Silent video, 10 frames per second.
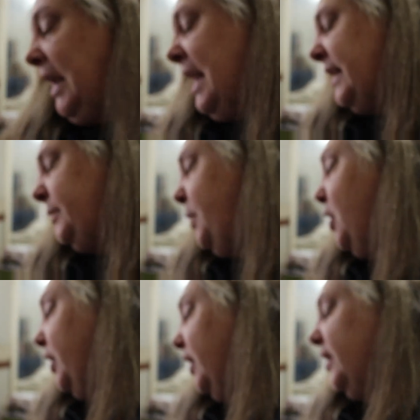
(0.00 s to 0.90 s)
last
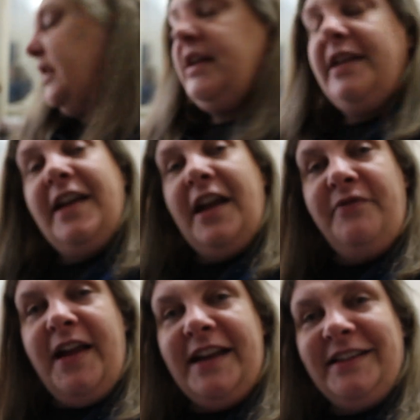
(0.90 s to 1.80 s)
book I
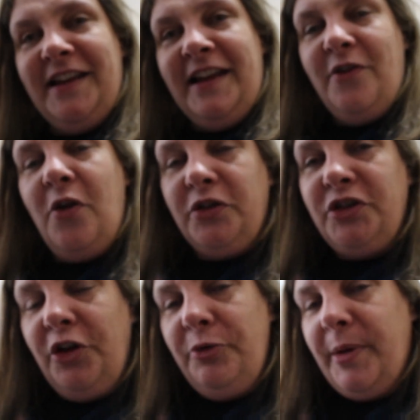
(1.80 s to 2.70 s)
read in
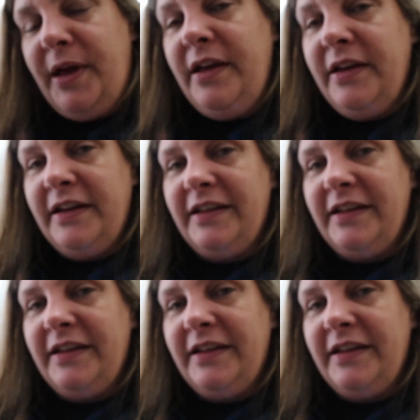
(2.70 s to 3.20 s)
October